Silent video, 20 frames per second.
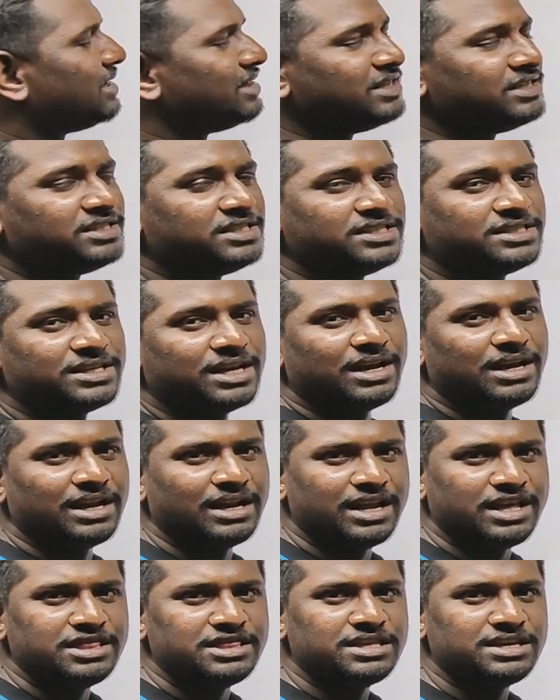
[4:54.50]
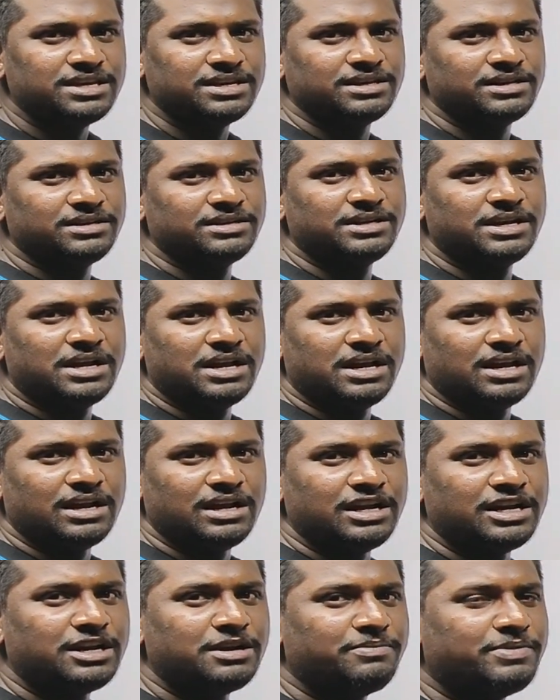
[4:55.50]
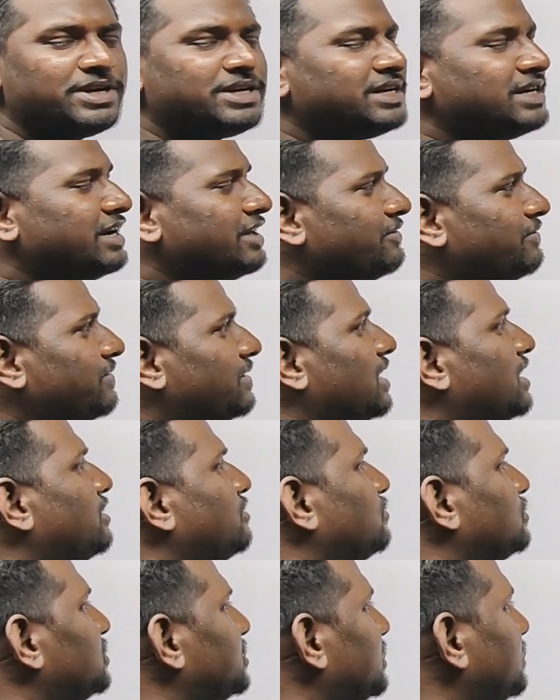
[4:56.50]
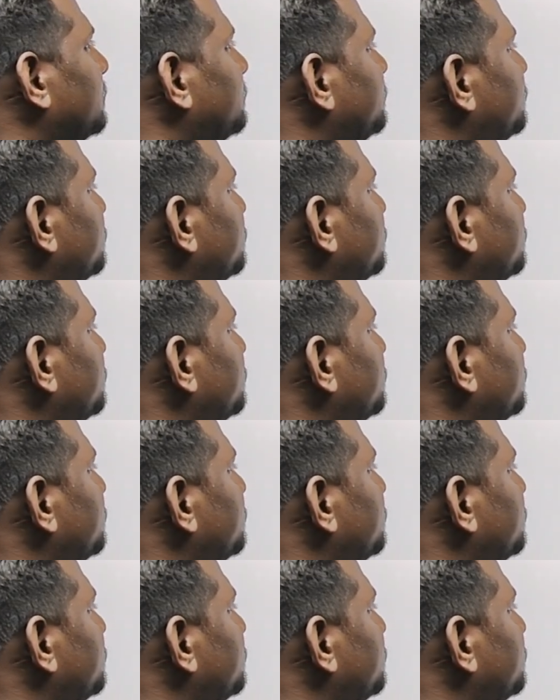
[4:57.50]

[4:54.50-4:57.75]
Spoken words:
this is a lengthy, little bit difficult question.